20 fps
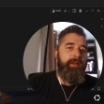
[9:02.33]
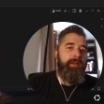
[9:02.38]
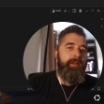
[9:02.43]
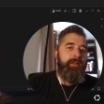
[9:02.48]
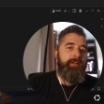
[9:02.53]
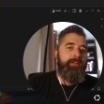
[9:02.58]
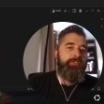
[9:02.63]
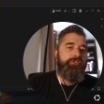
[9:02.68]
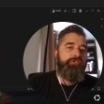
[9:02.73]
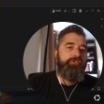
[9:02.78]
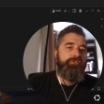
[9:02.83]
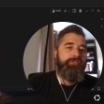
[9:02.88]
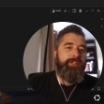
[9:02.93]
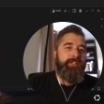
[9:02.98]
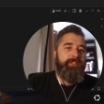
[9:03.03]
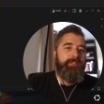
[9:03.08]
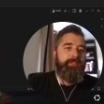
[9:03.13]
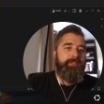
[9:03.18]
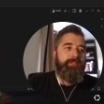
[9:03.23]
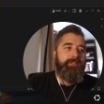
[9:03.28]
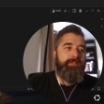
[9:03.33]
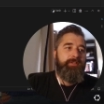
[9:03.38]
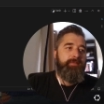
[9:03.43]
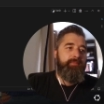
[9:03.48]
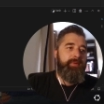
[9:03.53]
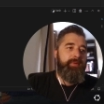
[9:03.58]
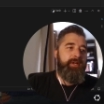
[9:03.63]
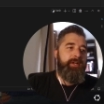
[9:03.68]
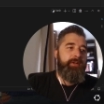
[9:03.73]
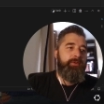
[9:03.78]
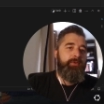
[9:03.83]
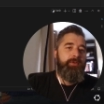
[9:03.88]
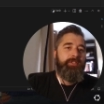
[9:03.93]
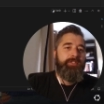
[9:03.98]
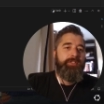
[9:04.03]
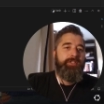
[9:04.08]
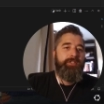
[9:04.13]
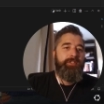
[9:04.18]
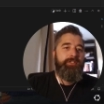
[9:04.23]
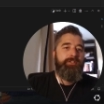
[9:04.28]
strings, but all it's
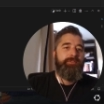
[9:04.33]
going to do